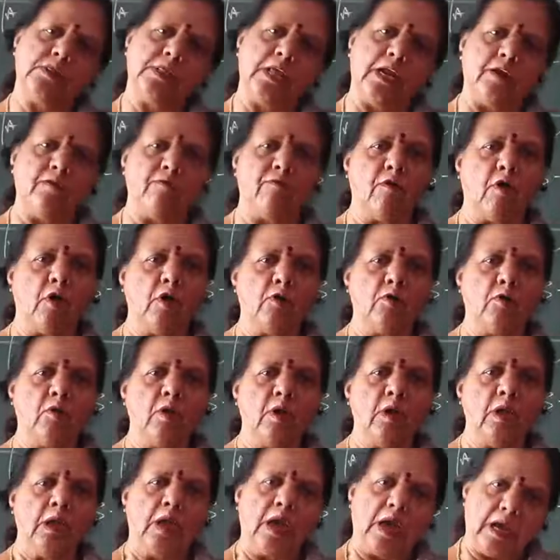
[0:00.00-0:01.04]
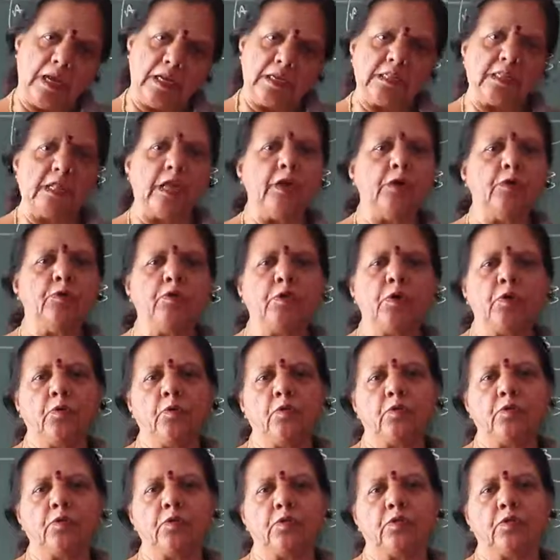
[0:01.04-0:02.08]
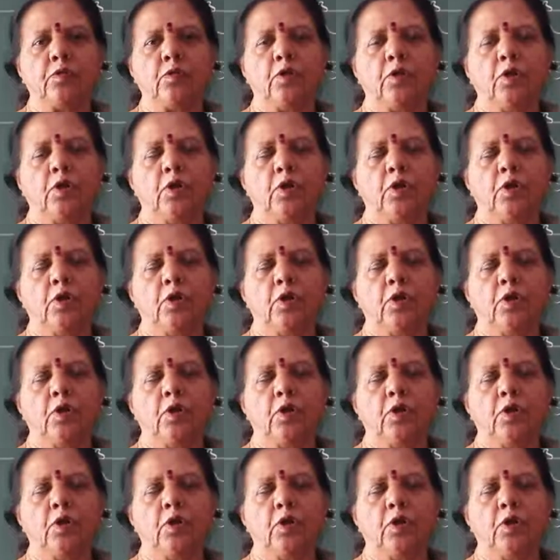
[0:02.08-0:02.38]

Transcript: that follow. I will send you the notes.